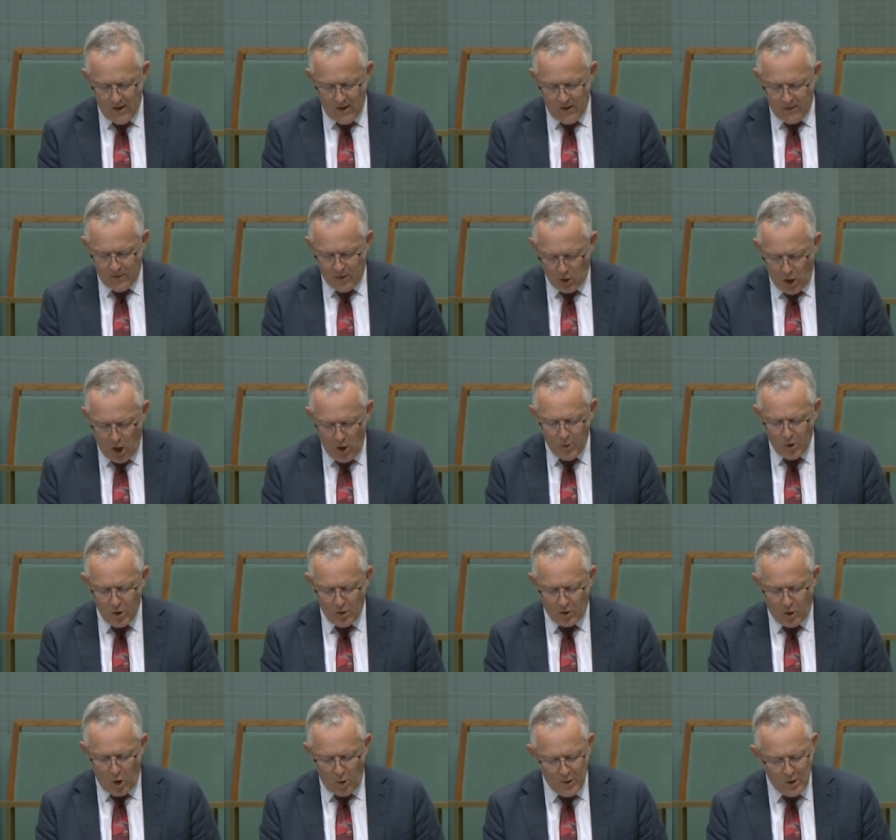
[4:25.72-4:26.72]
The
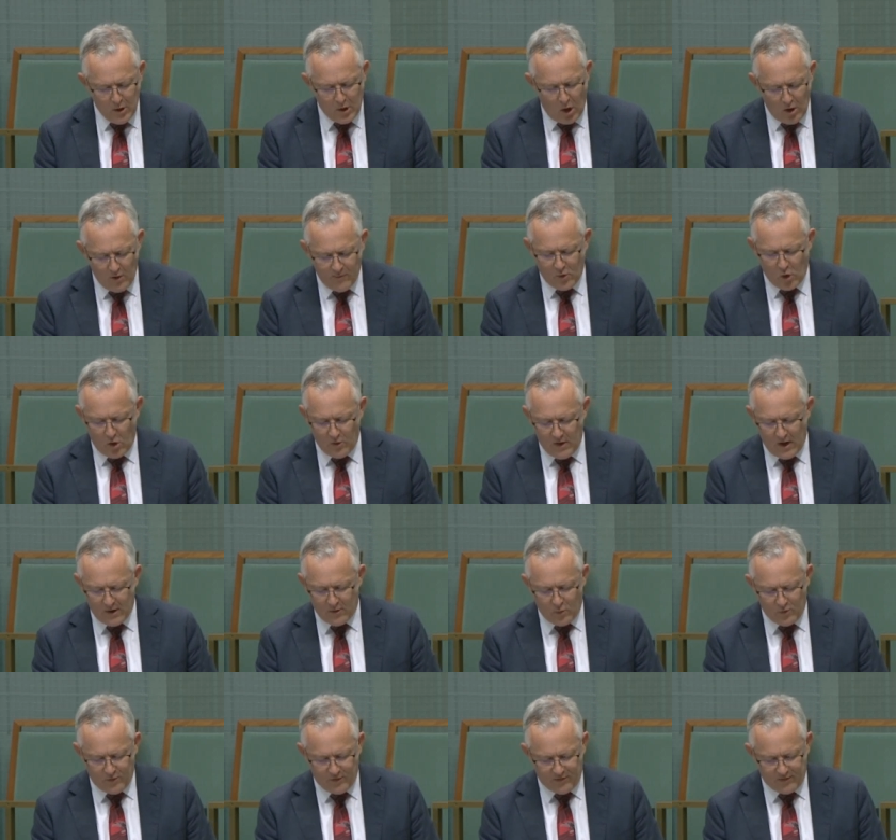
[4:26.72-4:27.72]
Lobbying Code of Conduct
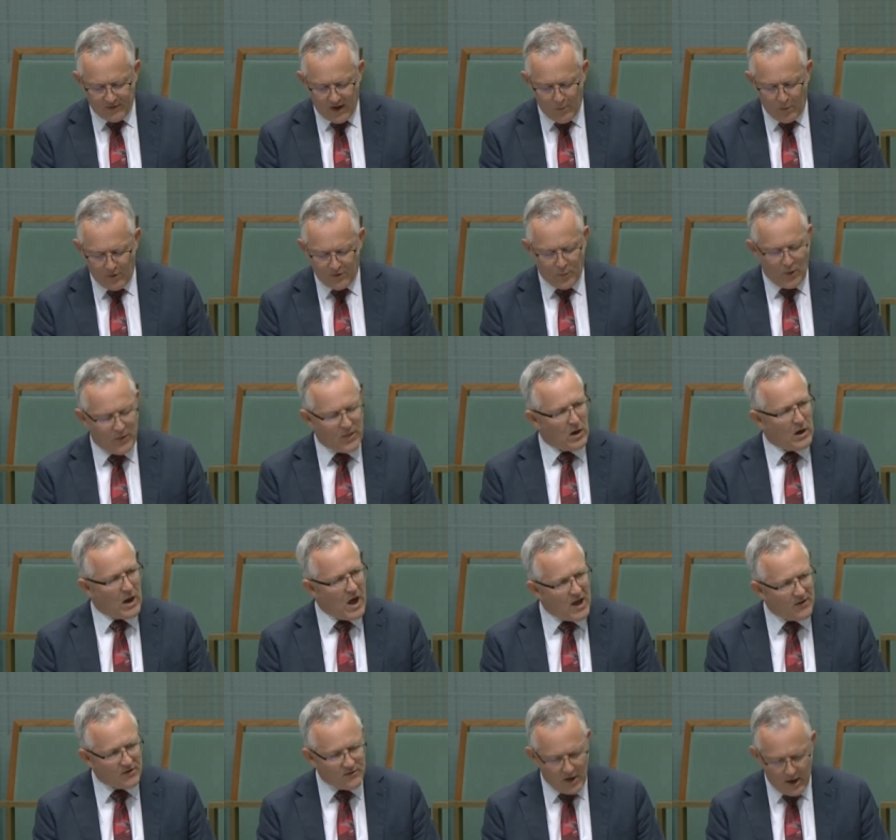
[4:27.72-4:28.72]
was established by the
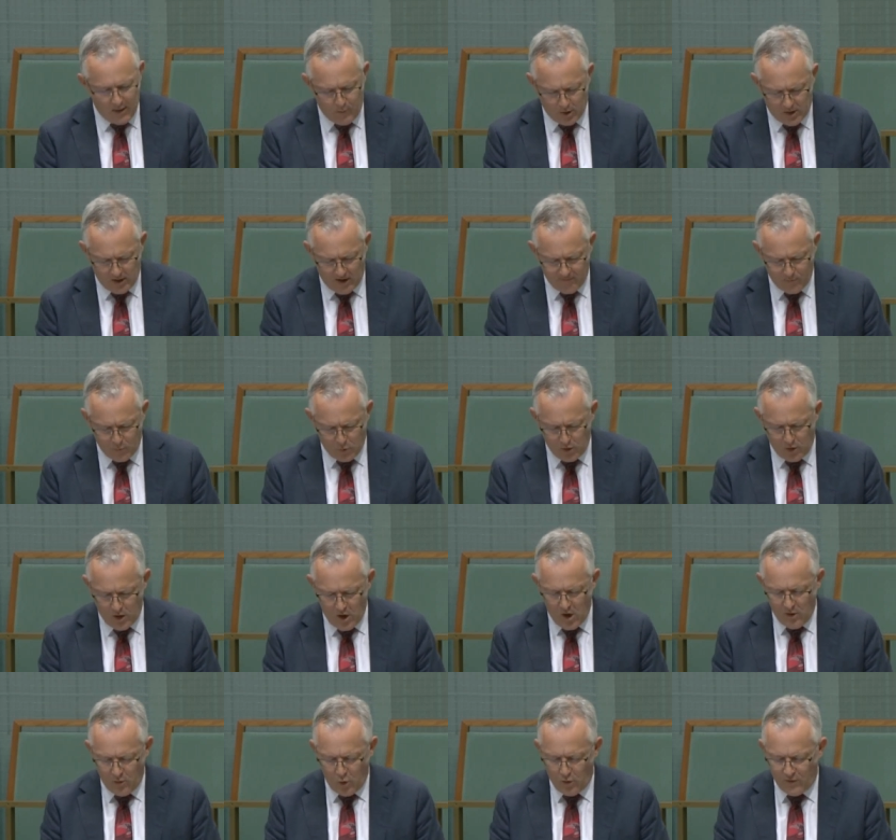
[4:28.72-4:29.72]
last Labor government
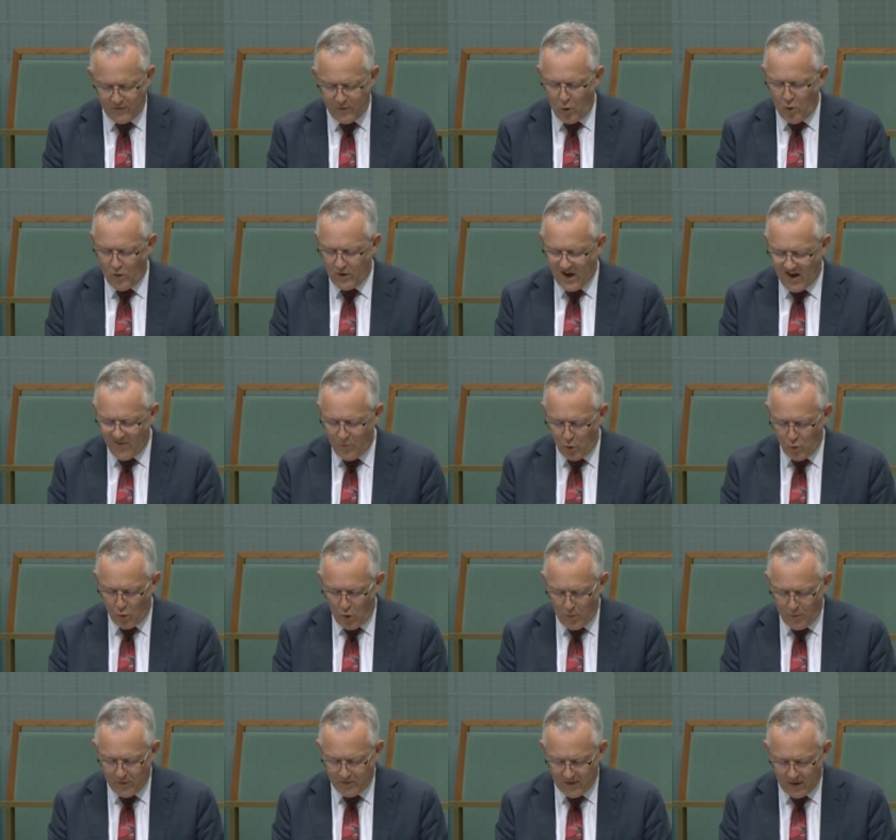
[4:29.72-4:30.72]
to ensure government
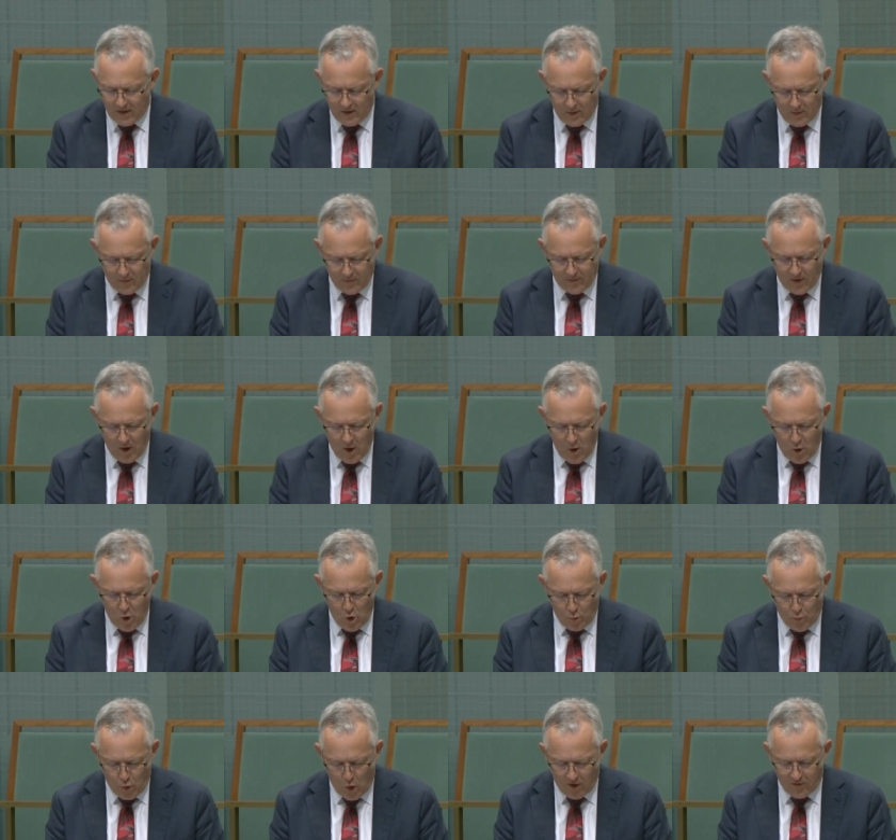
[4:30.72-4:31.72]
representatives who are
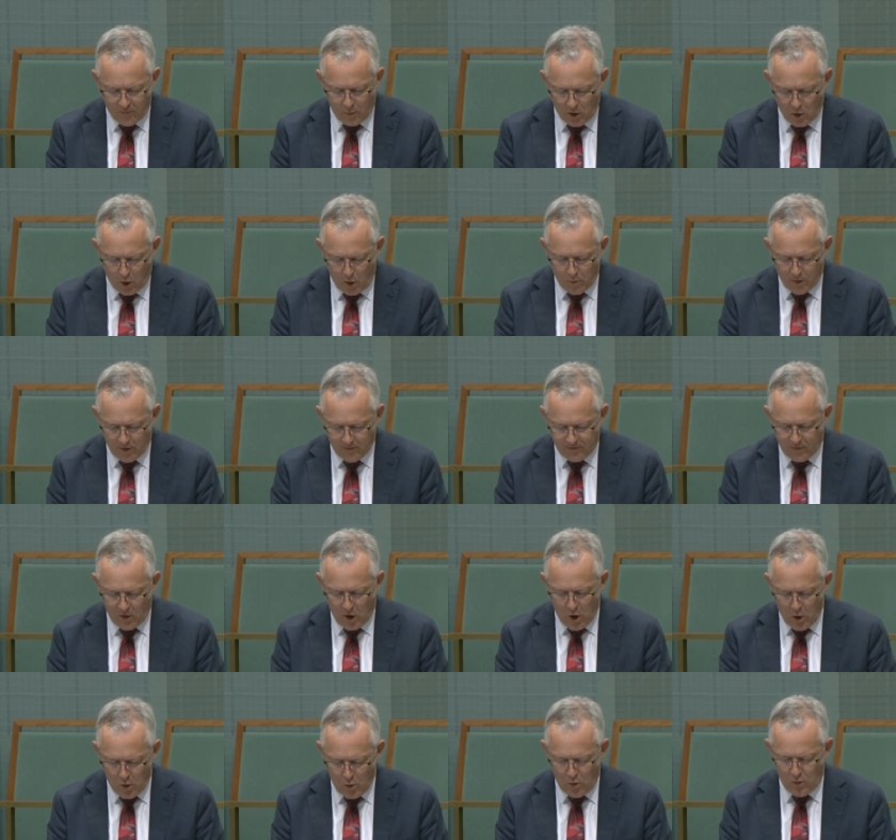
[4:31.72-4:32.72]
approached by lobbyists
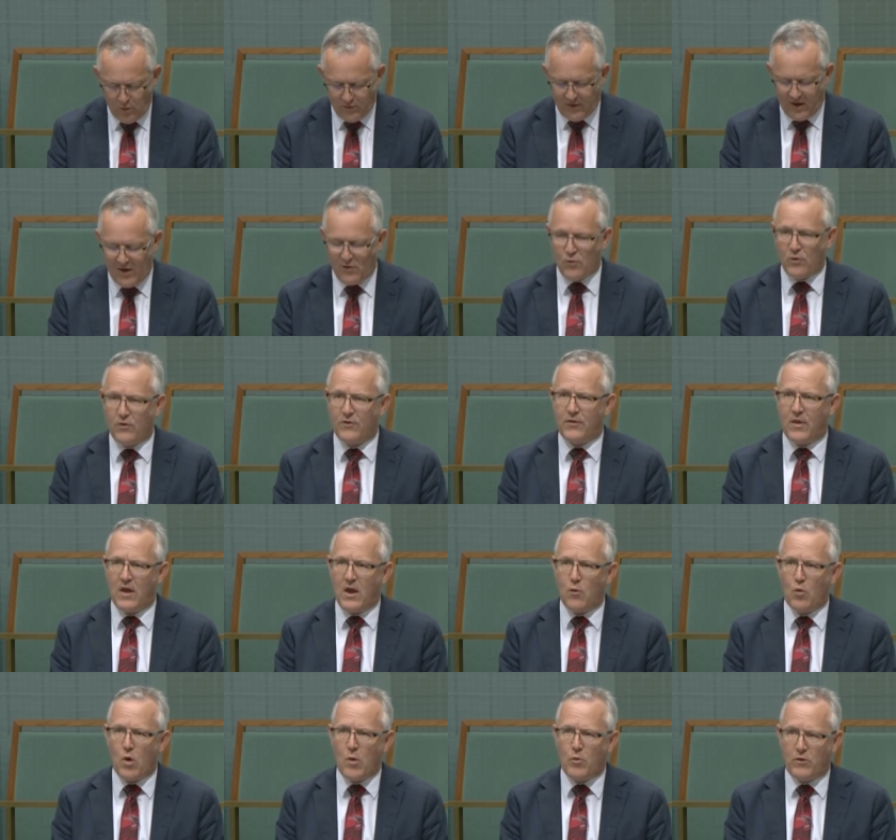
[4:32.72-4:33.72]
know whose interests they
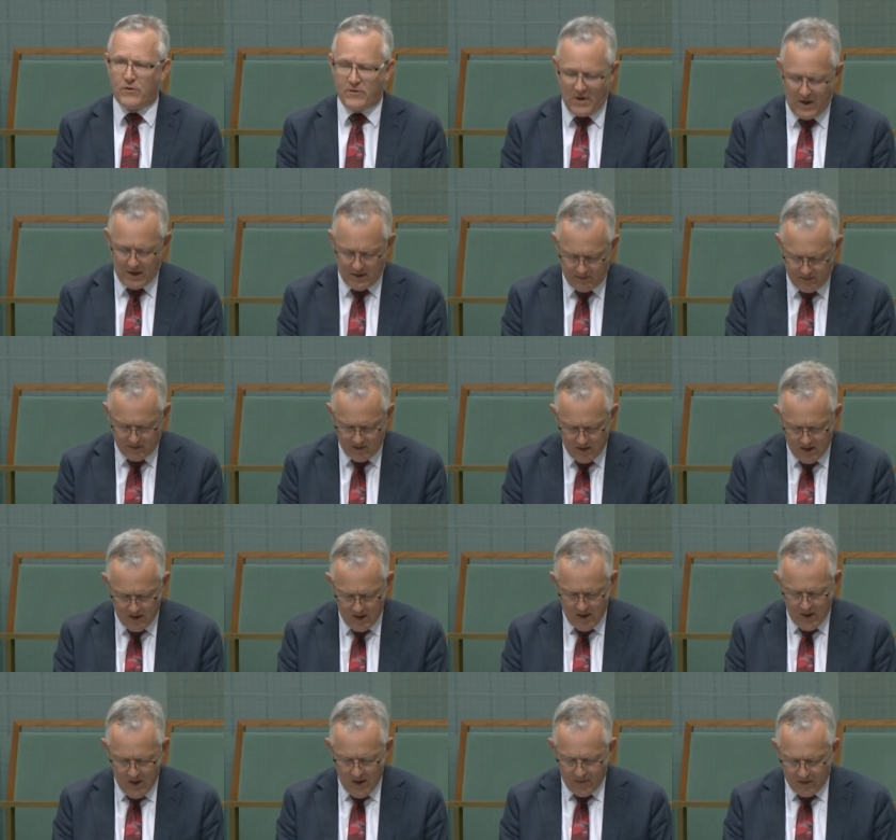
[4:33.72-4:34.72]
represent.
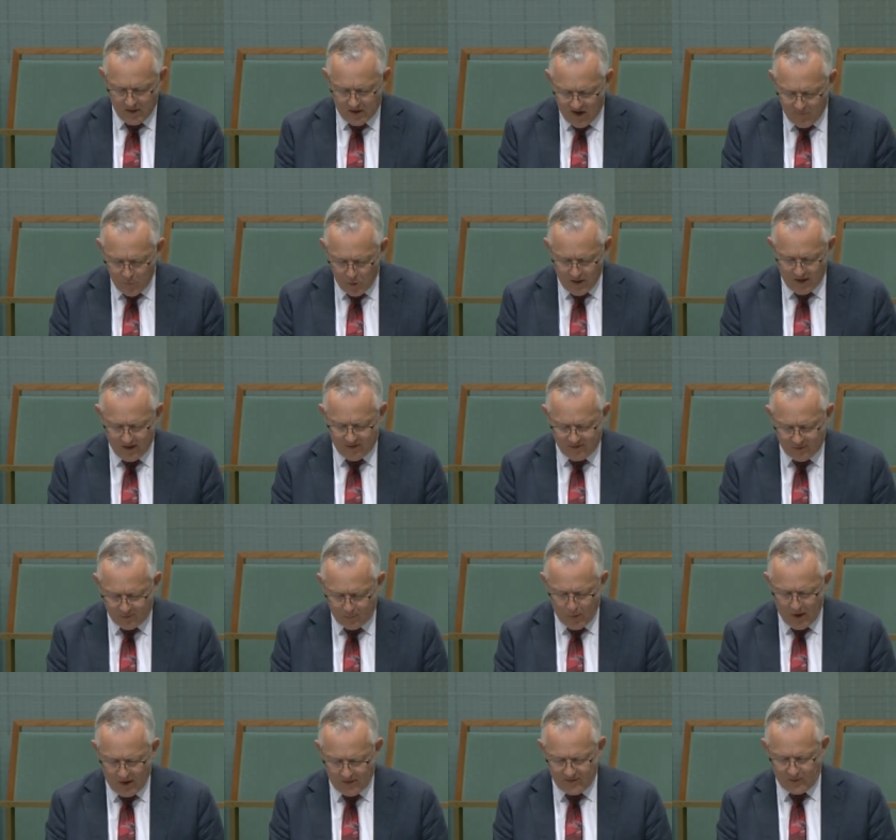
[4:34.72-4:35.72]
The government
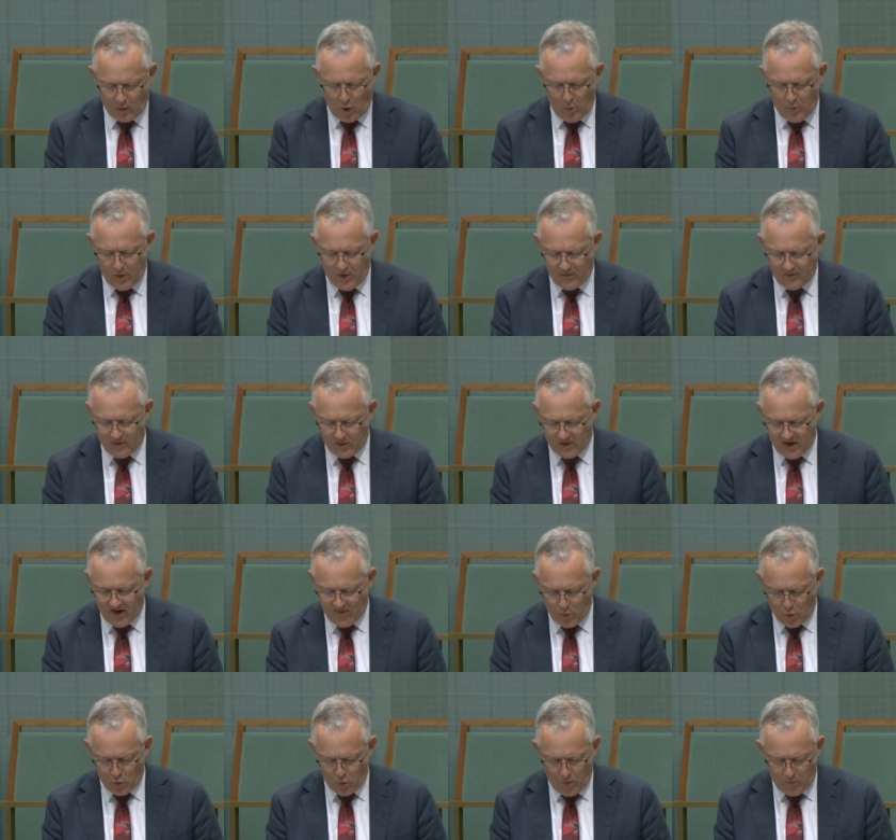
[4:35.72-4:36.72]
expects lobbyists and
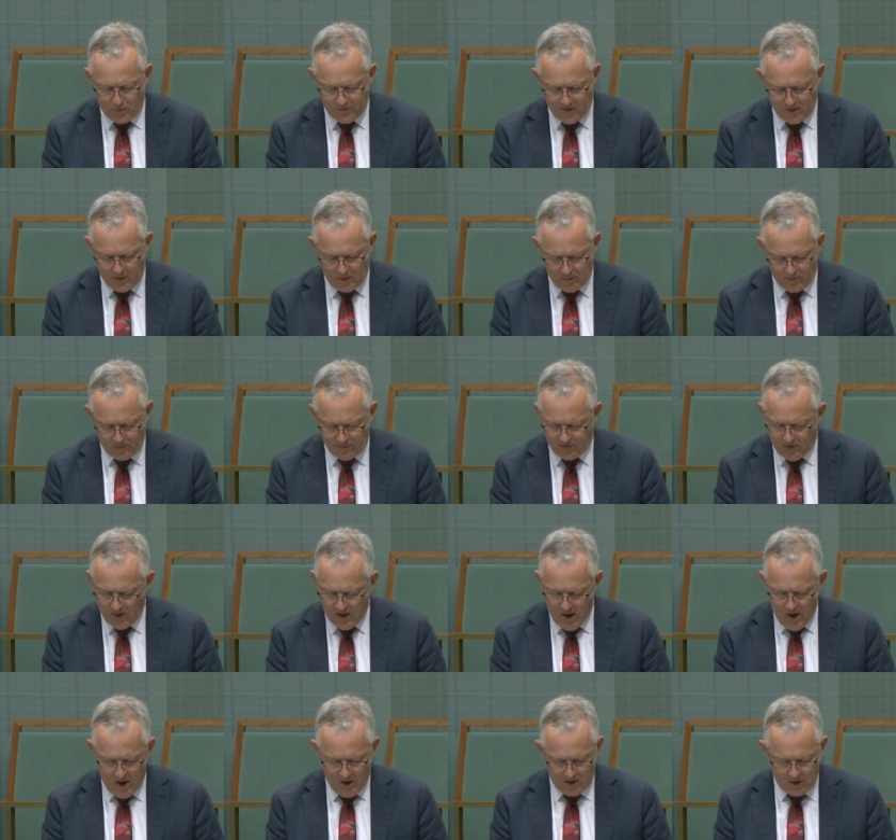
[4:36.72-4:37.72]
government representatives
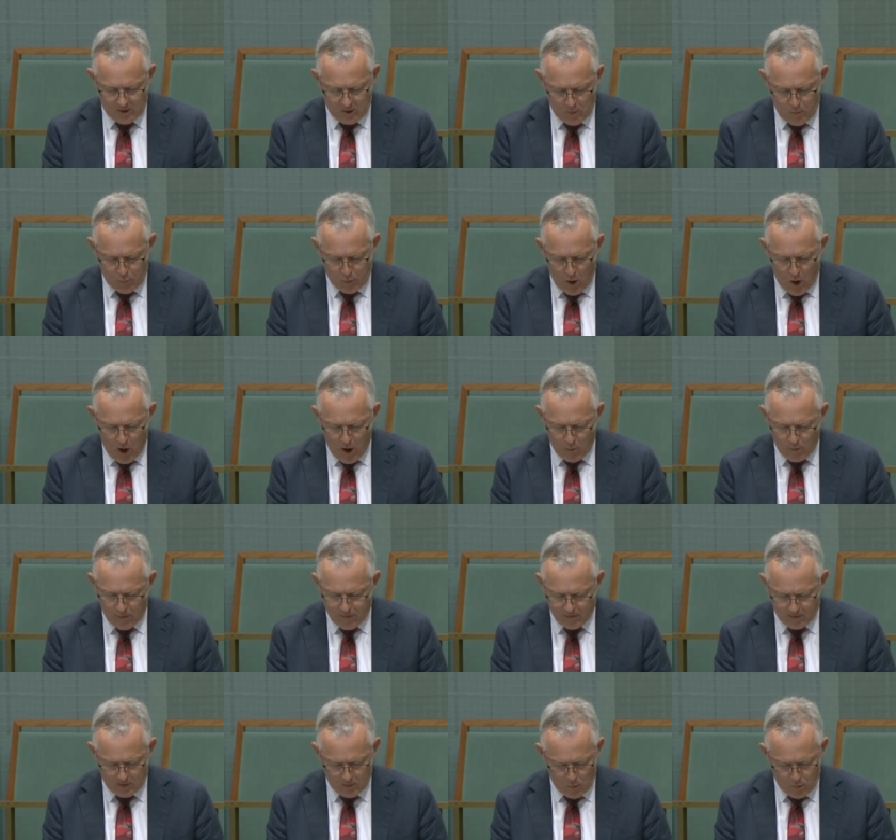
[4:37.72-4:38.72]
to comply with
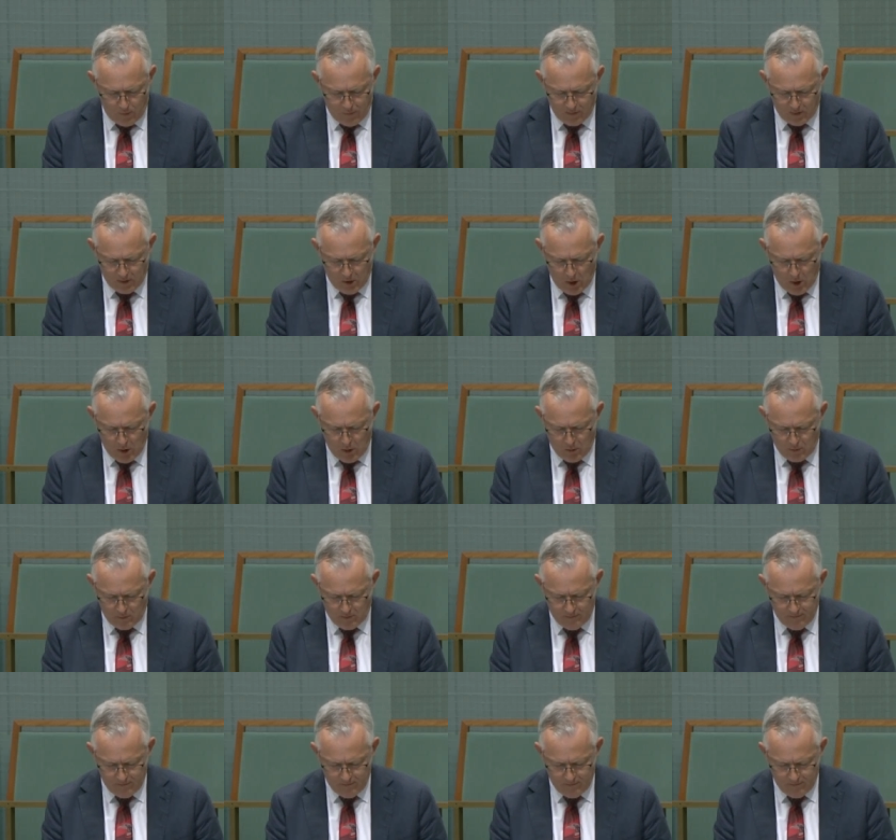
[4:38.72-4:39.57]
the code.